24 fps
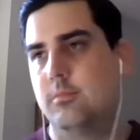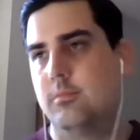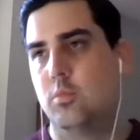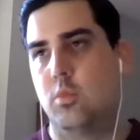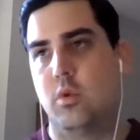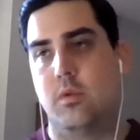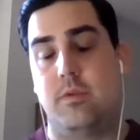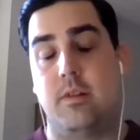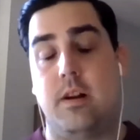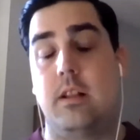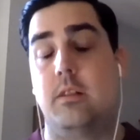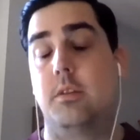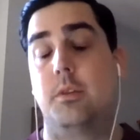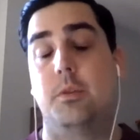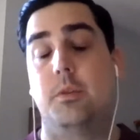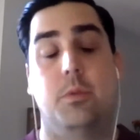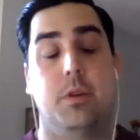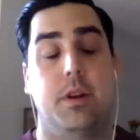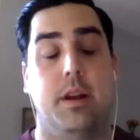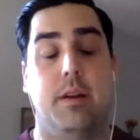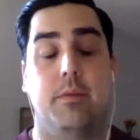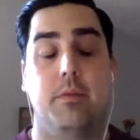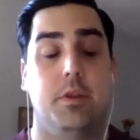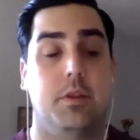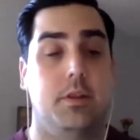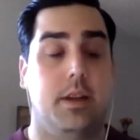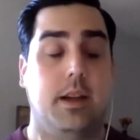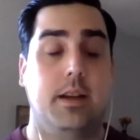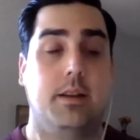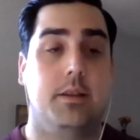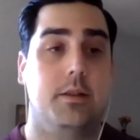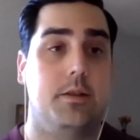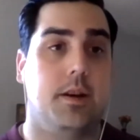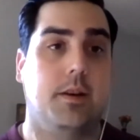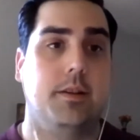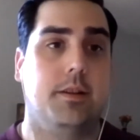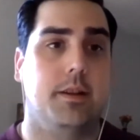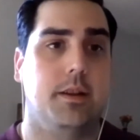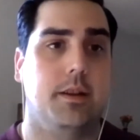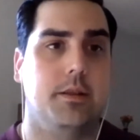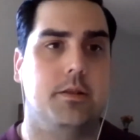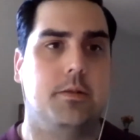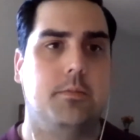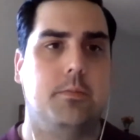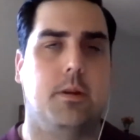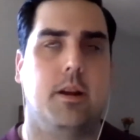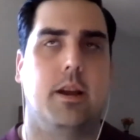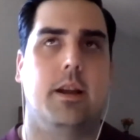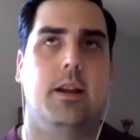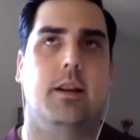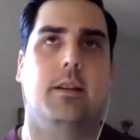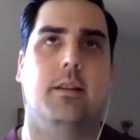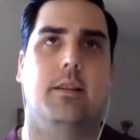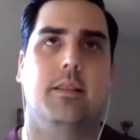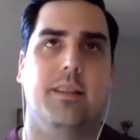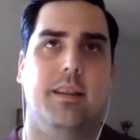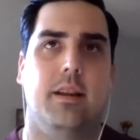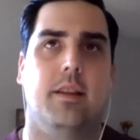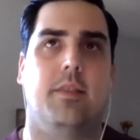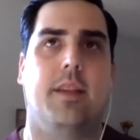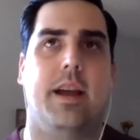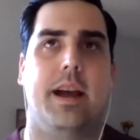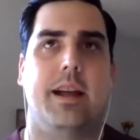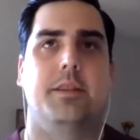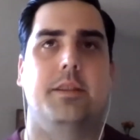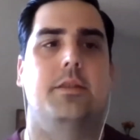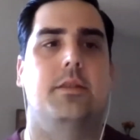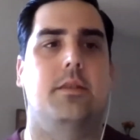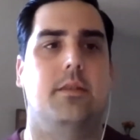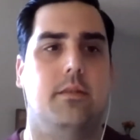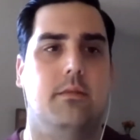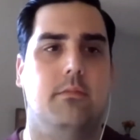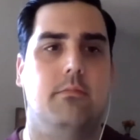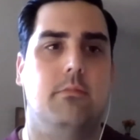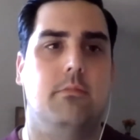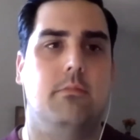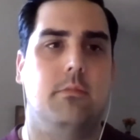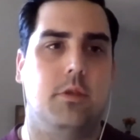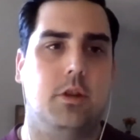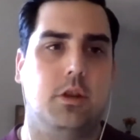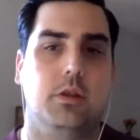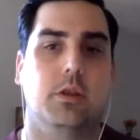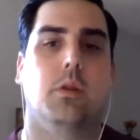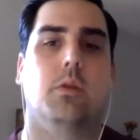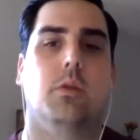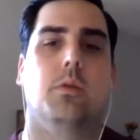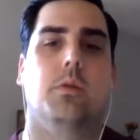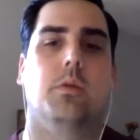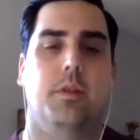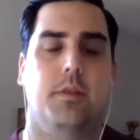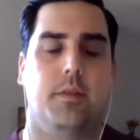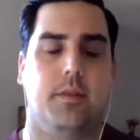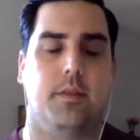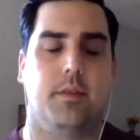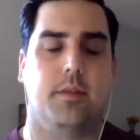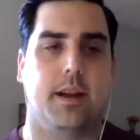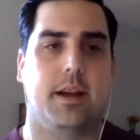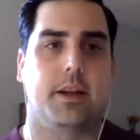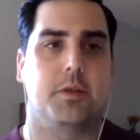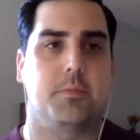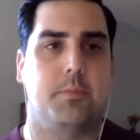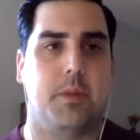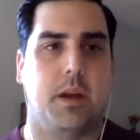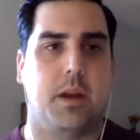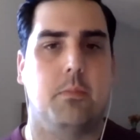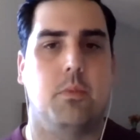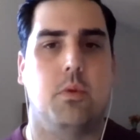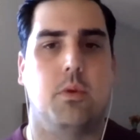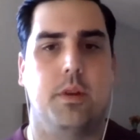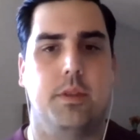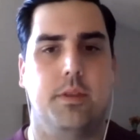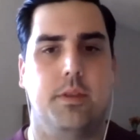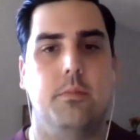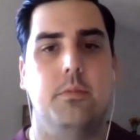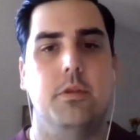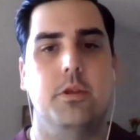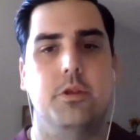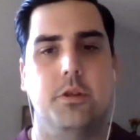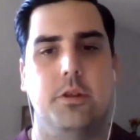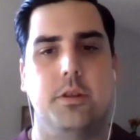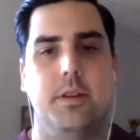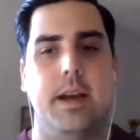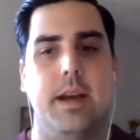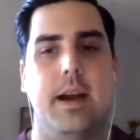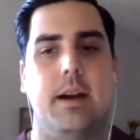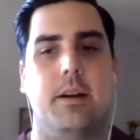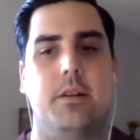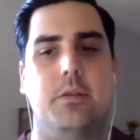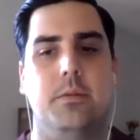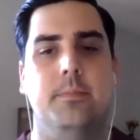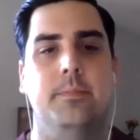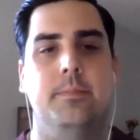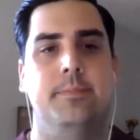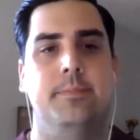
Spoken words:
following whatever the data is telling us, right? And that's clearly the next pain point that we should tackle.